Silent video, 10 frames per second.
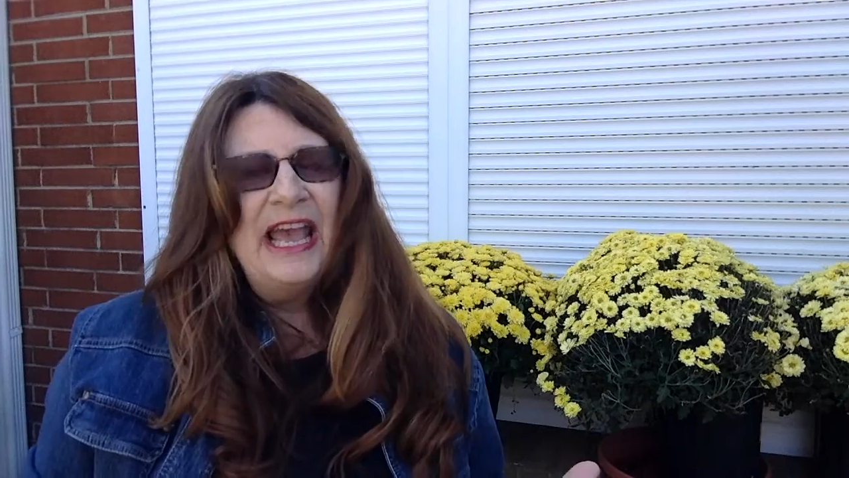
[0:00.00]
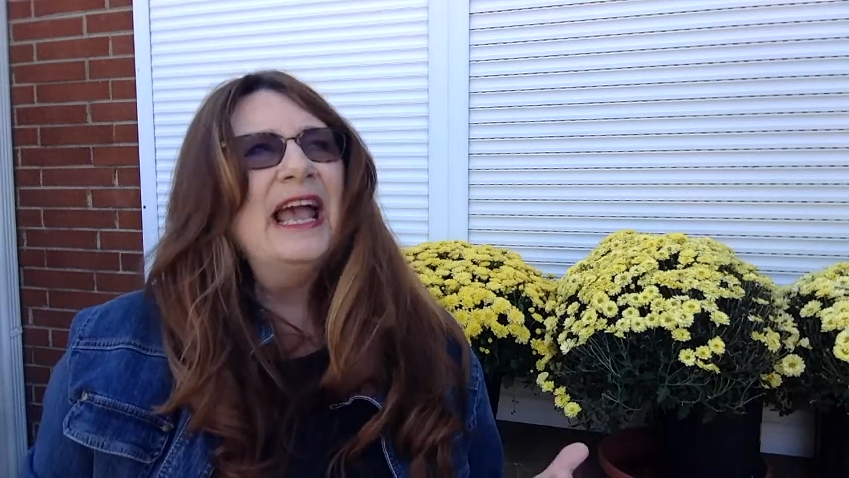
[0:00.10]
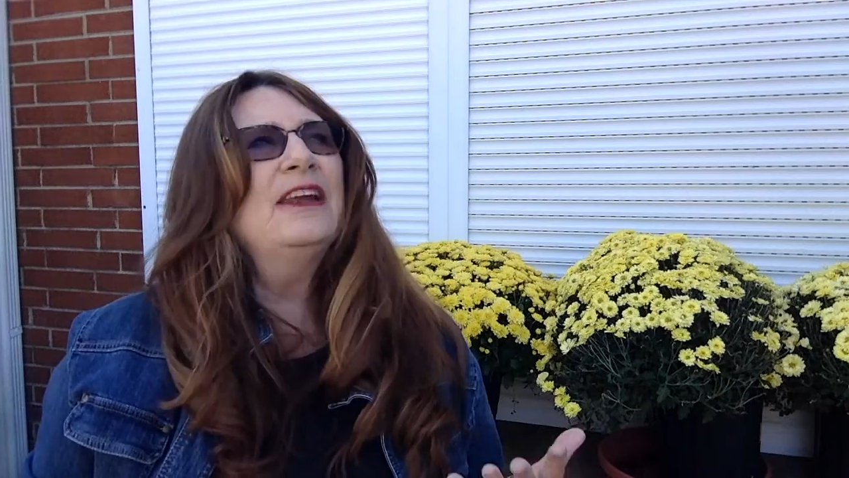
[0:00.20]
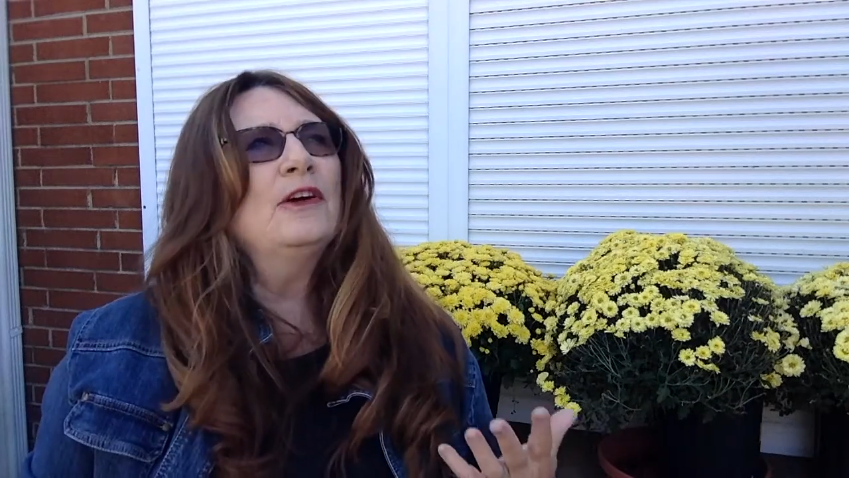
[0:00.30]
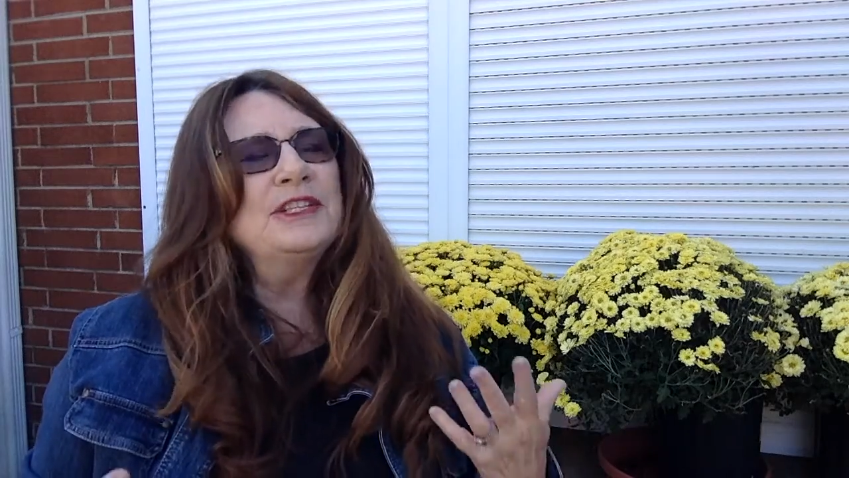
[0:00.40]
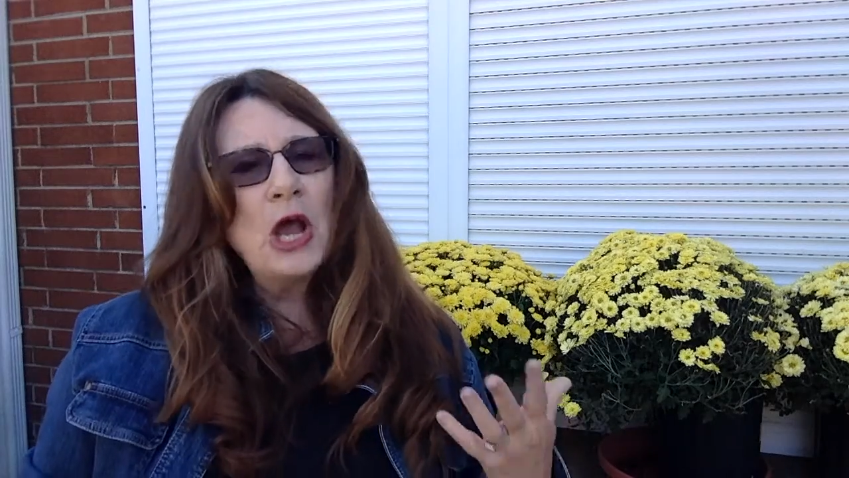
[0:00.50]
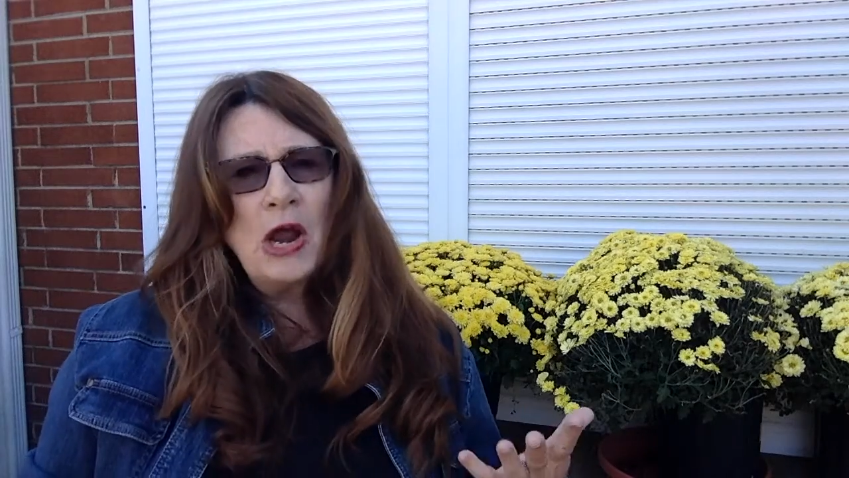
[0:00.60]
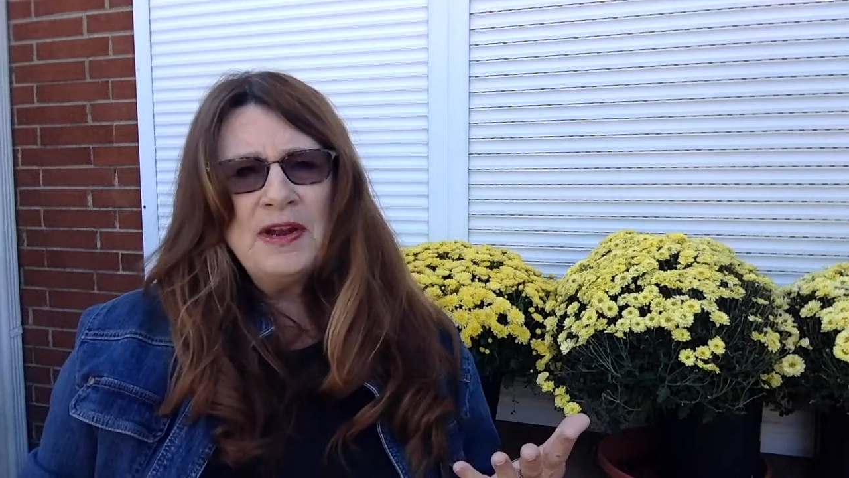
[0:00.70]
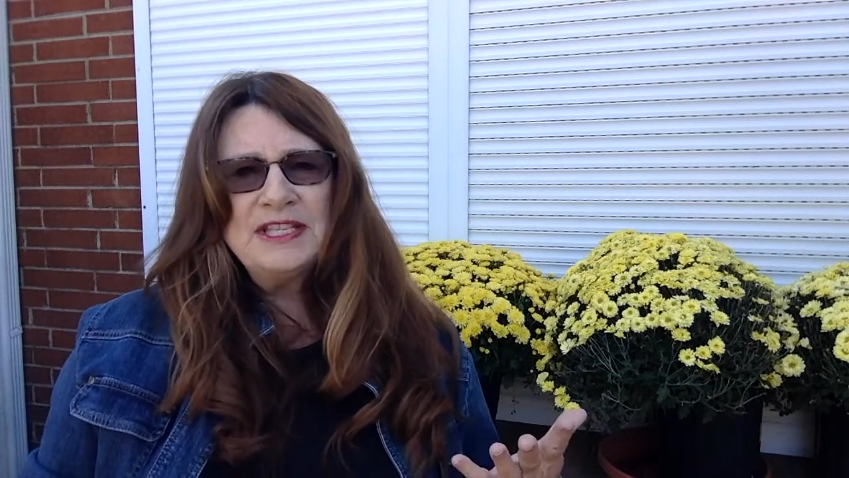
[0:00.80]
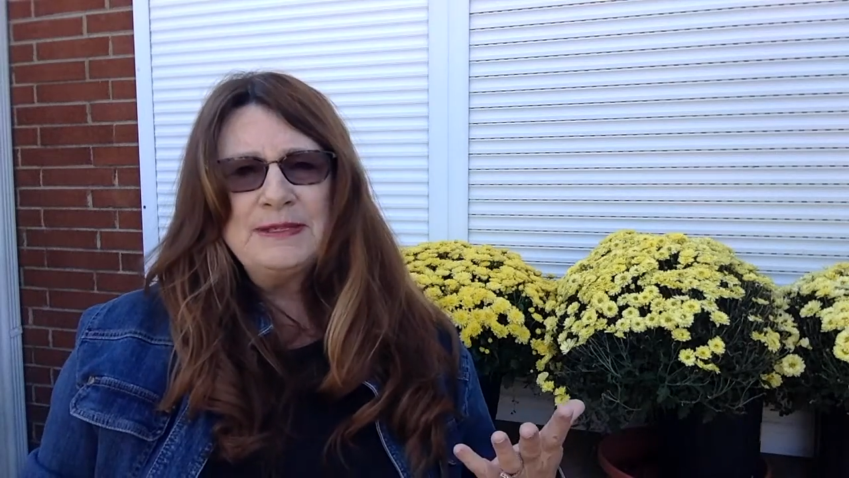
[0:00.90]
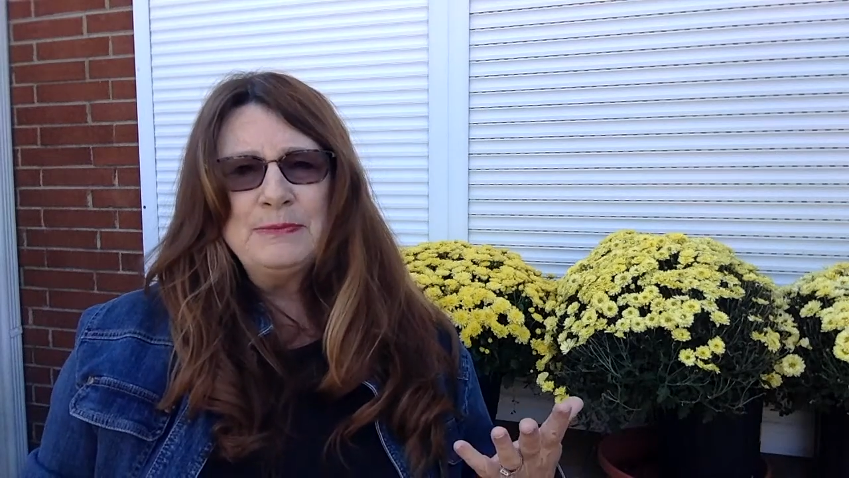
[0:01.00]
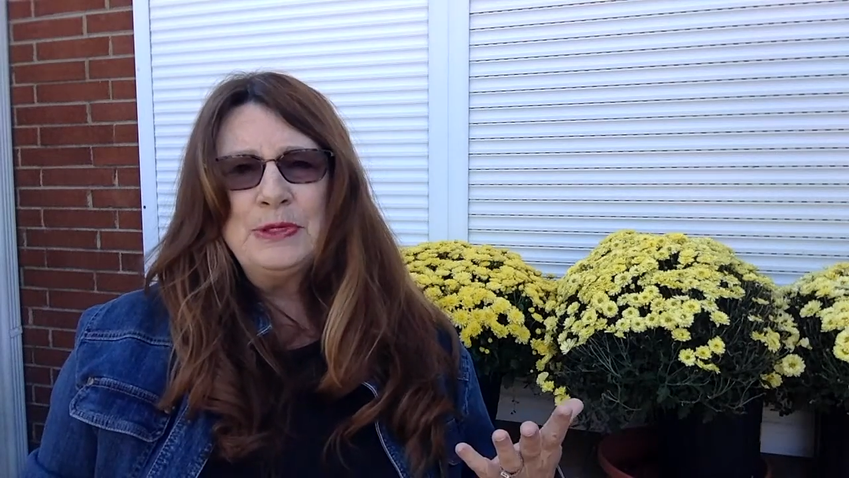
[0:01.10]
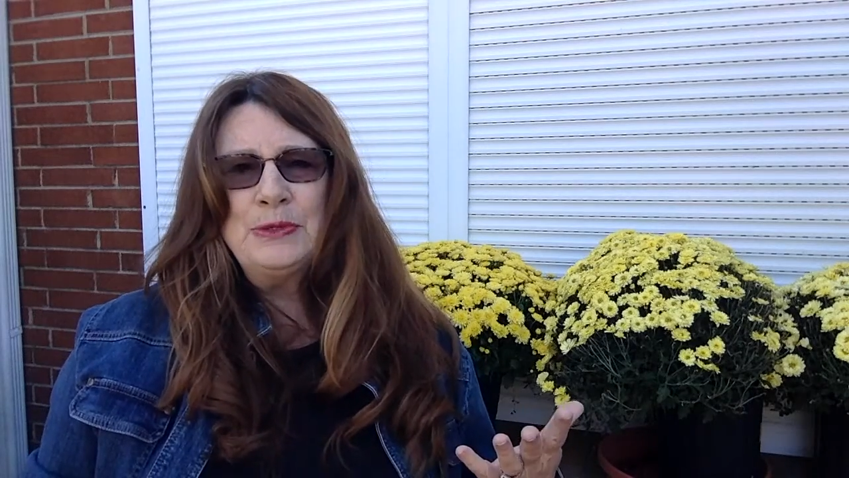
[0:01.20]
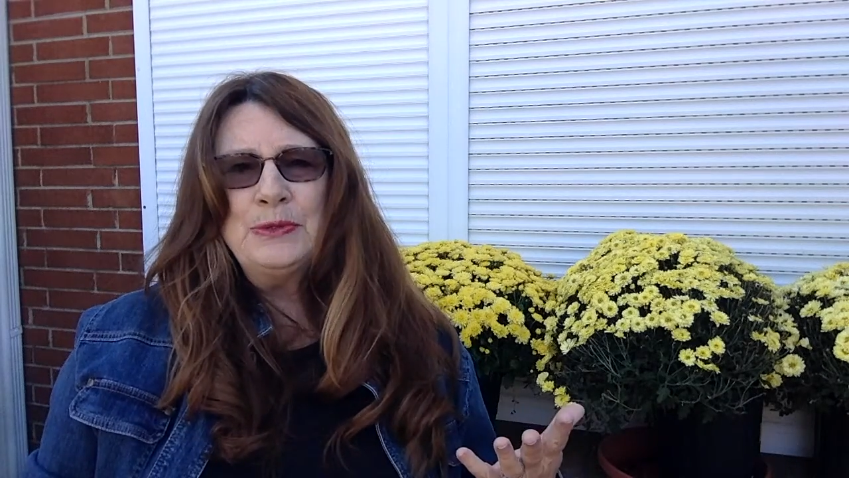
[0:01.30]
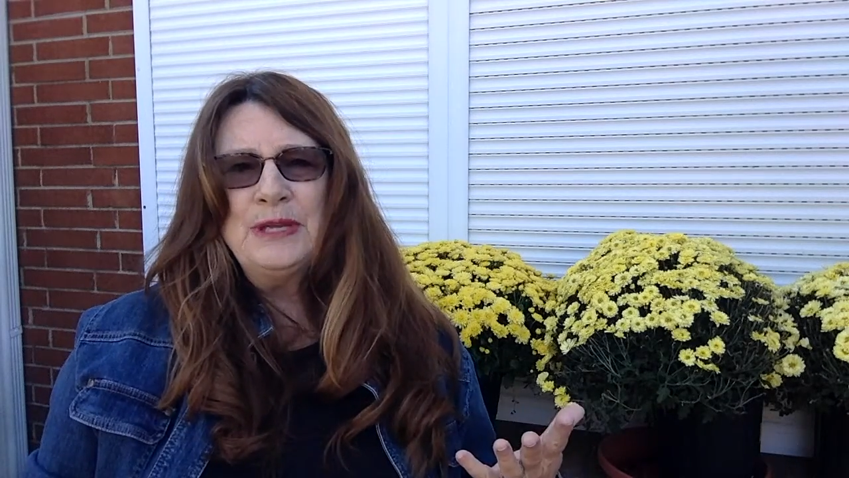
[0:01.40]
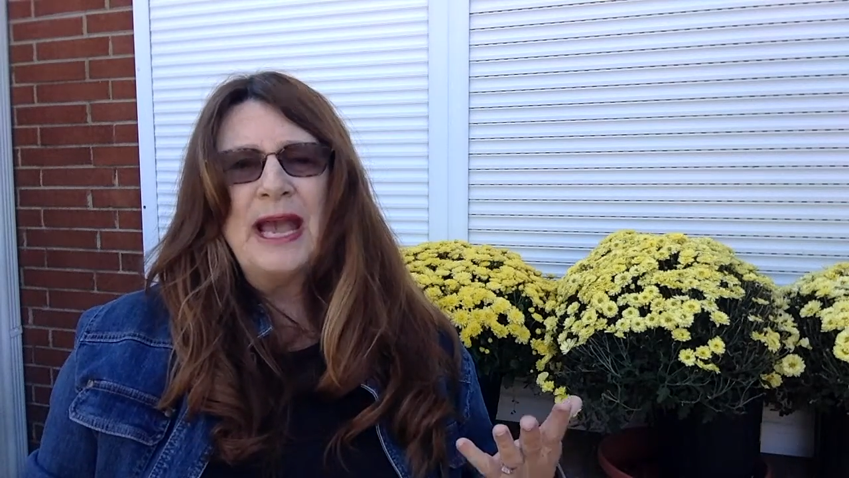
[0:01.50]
And our Taurus moon